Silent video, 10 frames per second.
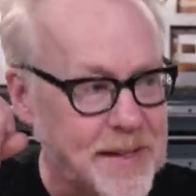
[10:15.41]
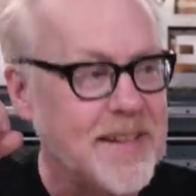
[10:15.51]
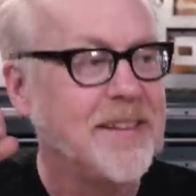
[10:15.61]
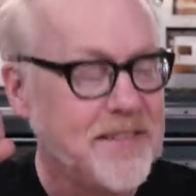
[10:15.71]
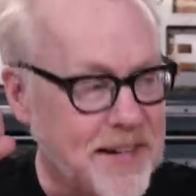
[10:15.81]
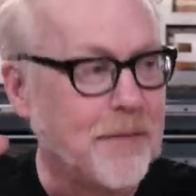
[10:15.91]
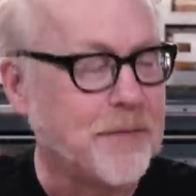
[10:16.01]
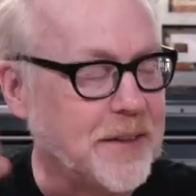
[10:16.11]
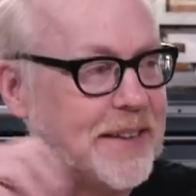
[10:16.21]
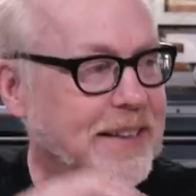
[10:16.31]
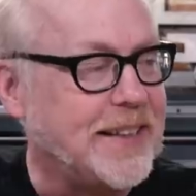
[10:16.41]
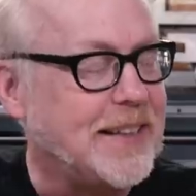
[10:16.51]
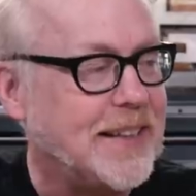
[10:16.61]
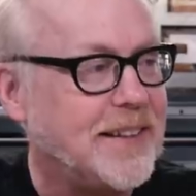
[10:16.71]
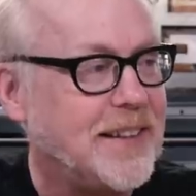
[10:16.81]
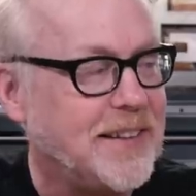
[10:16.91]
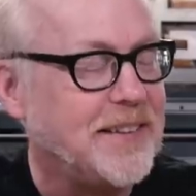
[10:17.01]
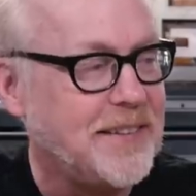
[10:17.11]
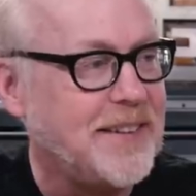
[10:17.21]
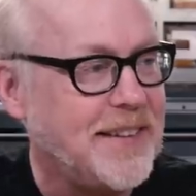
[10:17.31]
is definitely
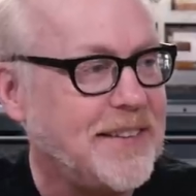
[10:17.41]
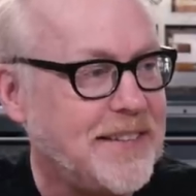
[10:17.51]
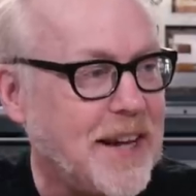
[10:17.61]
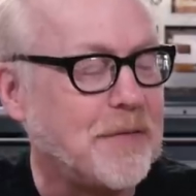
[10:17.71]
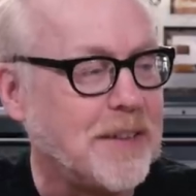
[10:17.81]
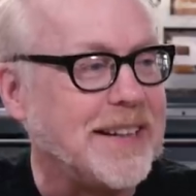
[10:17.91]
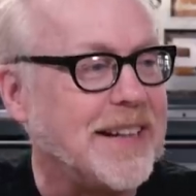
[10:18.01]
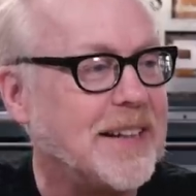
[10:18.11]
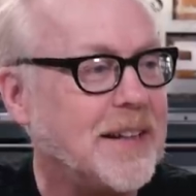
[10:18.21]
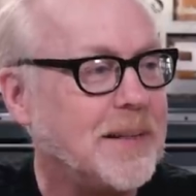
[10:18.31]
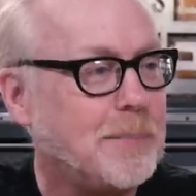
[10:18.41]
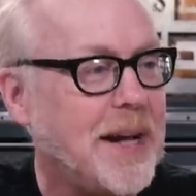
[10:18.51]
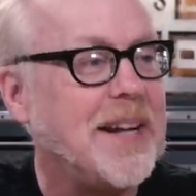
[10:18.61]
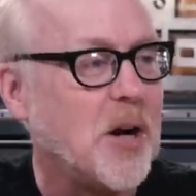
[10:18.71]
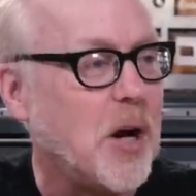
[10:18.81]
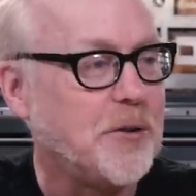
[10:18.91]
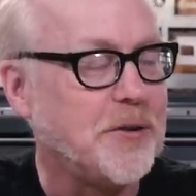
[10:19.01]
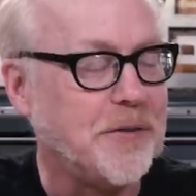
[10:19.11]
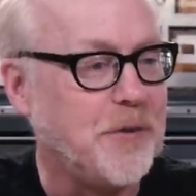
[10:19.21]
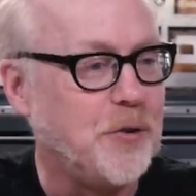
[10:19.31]
is is definitely a, a paying honor
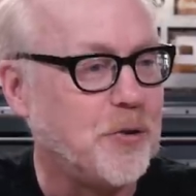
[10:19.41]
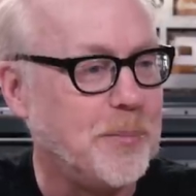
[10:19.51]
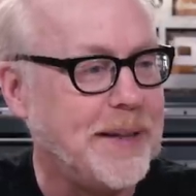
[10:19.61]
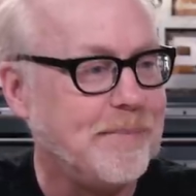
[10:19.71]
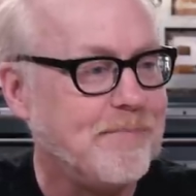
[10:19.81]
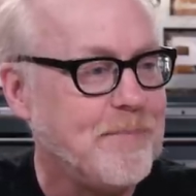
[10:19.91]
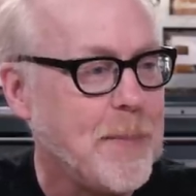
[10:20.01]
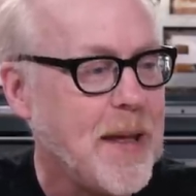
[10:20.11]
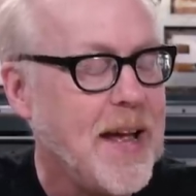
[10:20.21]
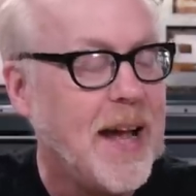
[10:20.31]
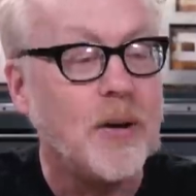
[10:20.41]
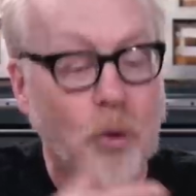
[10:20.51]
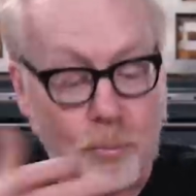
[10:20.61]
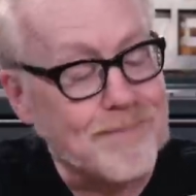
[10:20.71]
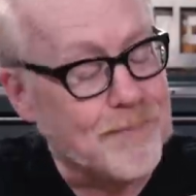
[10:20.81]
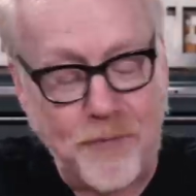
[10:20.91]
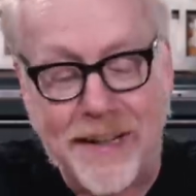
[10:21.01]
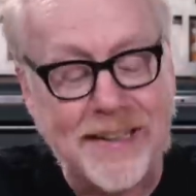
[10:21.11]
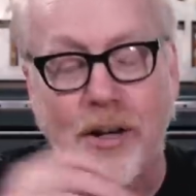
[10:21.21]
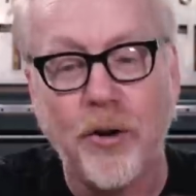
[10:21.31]
to future me. Uh,
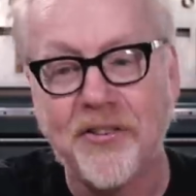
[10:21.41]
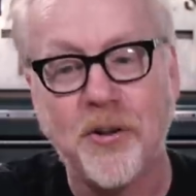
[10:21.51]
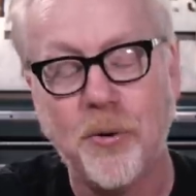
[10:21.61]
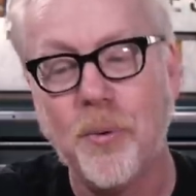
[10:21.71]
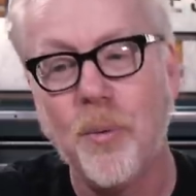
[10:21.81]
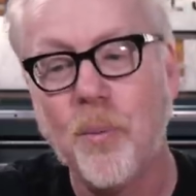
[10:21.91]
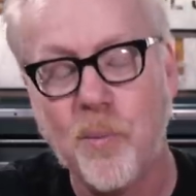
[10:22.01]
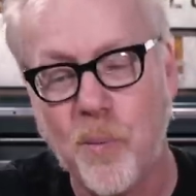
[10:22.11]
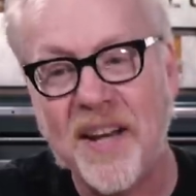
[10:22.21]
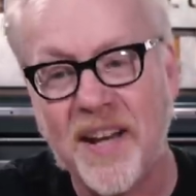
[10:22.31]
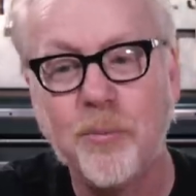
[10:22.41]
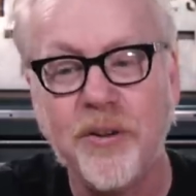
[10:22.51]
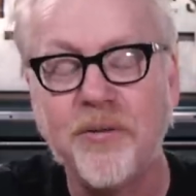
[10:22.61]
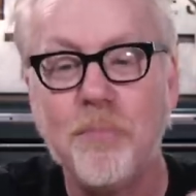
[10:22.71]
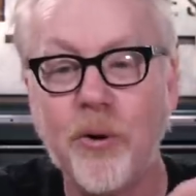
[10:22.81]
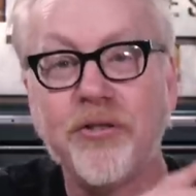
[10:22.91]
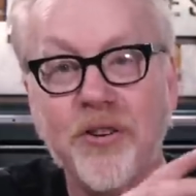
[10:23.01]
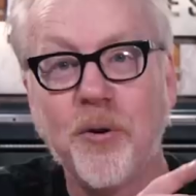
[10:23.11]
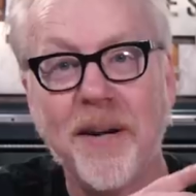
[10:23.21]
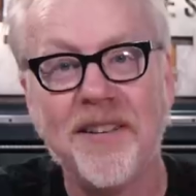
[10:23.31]
frankly, also when I was most
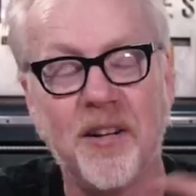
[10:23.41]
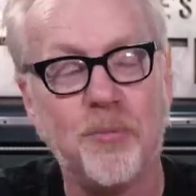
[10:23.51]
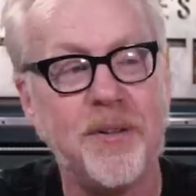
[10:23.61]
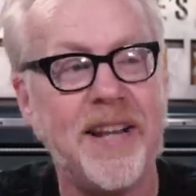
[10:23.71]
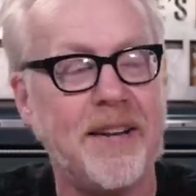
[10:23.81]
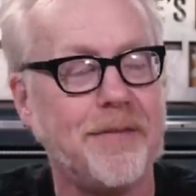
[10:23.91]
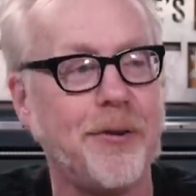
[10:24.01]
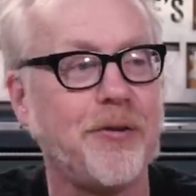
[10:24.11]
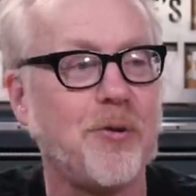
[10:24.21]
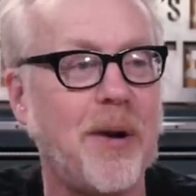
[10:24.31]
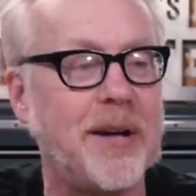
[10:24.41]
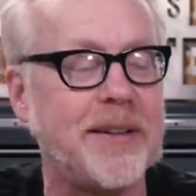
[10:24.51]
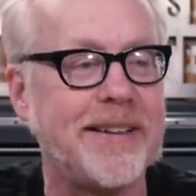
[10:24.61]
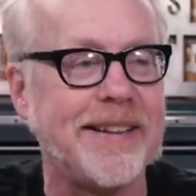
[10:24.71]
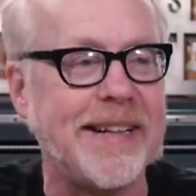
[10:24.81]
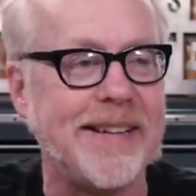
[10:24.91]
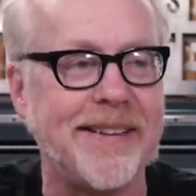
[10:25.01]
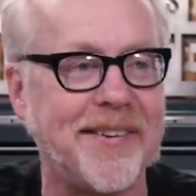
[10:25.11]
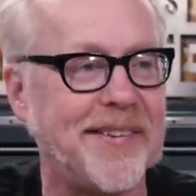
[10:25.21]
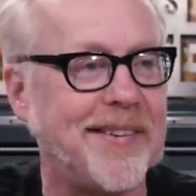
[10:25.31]
of the way done with that first crown and thinking
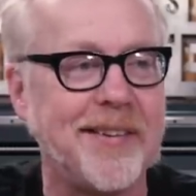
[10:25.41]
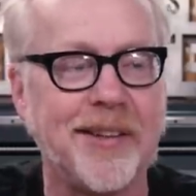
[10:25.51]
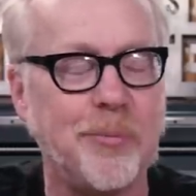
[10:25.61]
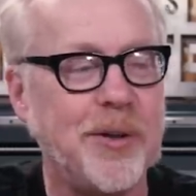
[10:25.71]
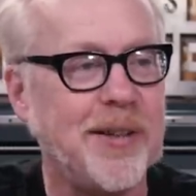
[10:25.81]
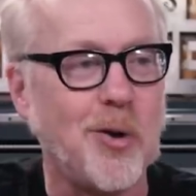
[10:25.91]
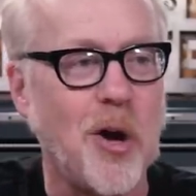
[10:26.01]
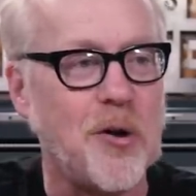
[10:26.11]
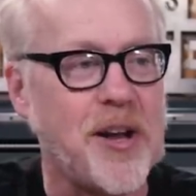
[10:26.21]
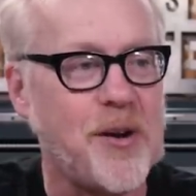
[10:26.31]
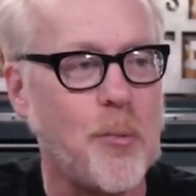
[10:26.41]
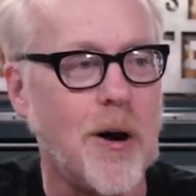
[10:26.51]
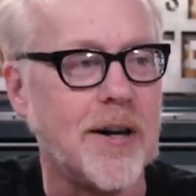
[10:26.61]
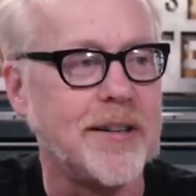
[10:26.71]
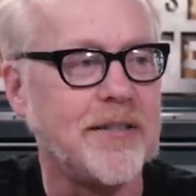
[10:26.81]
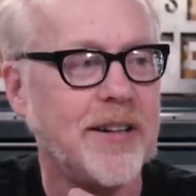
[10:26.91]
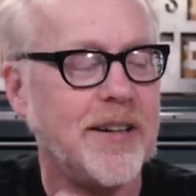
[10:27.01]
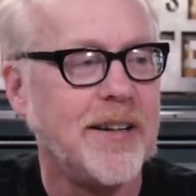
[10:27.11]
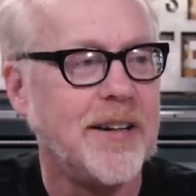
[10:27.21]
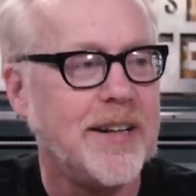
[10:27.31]
this isn't going to be the crown I want,
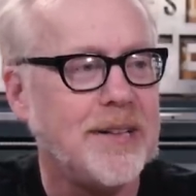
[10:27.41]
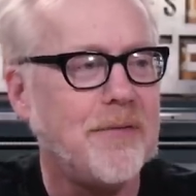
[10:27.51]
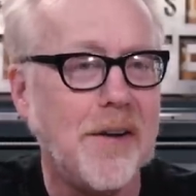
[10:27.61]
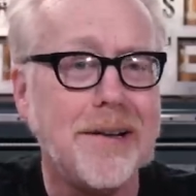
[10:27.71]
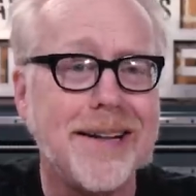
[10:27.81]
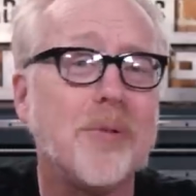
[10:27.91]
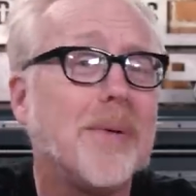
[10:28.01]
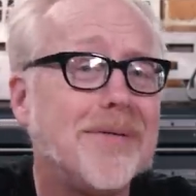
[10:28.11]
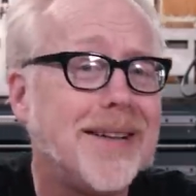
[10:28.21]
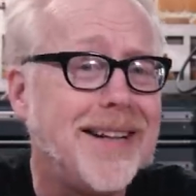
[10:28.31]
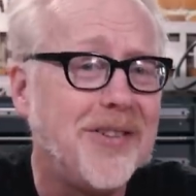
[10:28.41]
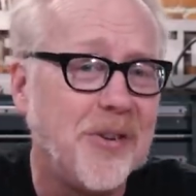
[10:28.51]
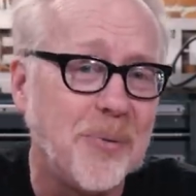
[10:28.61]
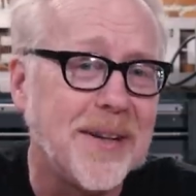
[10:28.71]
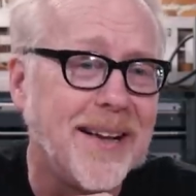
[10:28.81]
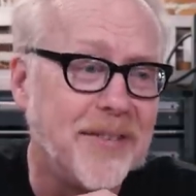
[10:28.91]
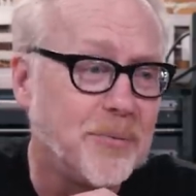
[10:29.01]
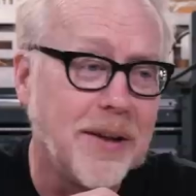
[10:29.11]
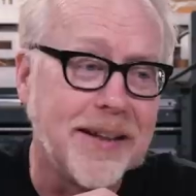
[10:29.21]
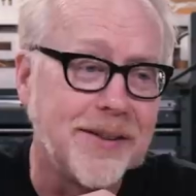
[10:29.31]
it felt like a revelation to realize,
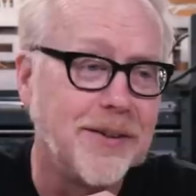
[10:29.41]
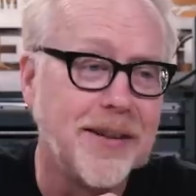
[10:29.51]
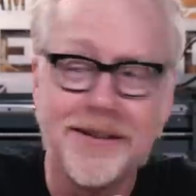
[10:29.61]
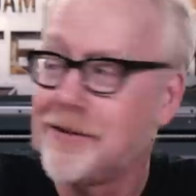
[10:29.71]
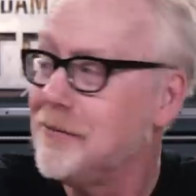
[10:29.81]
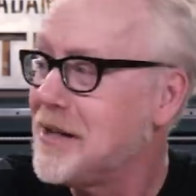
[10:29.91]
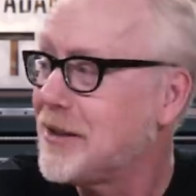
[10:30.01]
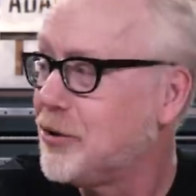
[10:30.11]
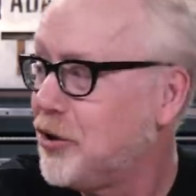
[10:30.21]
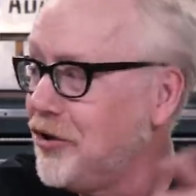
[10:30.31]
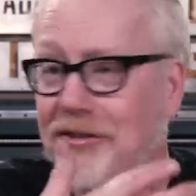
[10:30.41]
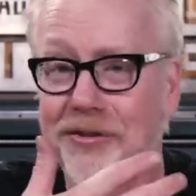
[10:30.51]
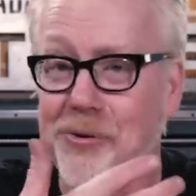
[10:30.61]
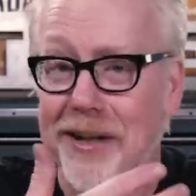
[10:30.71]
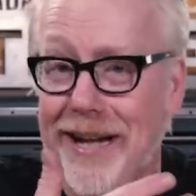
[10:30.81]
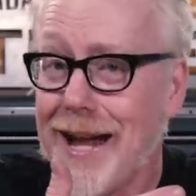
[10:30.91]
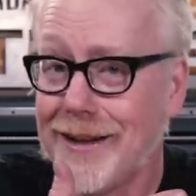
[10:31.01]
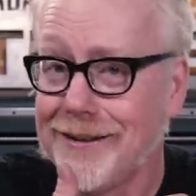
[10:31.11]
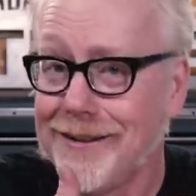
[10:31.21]
well, I I, I could just do it again.